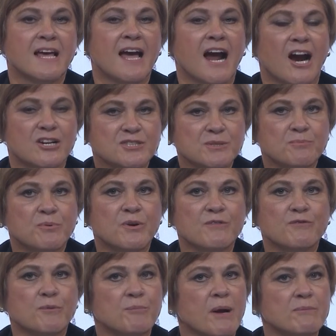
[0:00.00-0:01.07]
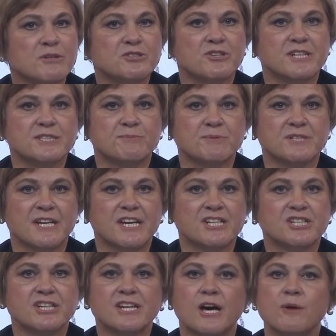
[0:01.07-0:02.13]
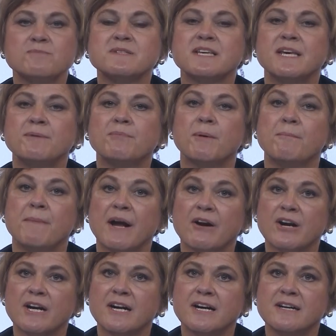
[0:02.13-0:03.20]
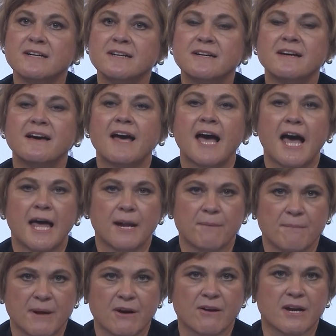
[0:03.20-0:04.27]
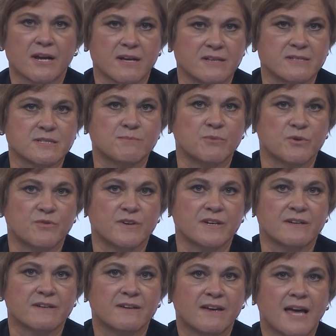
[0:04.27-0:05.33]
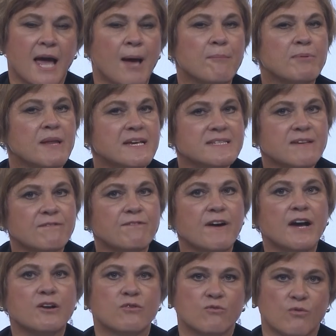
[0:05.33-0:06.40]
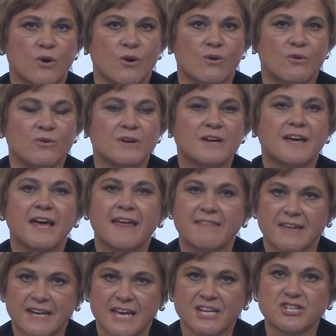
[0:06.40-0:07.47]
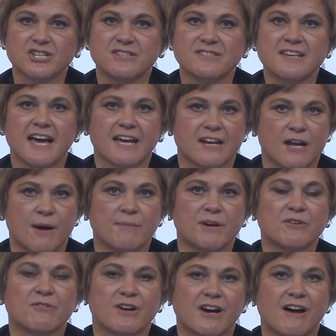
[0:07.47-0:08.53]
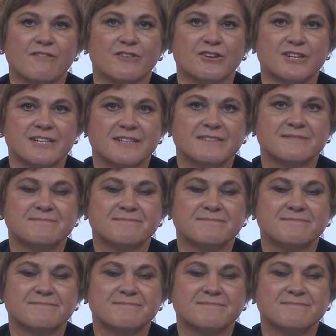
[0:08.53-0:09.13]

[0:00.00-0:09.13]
Our support for public transportation helps keep America and Americans moving and plays a vital role in the nation's economic recovery.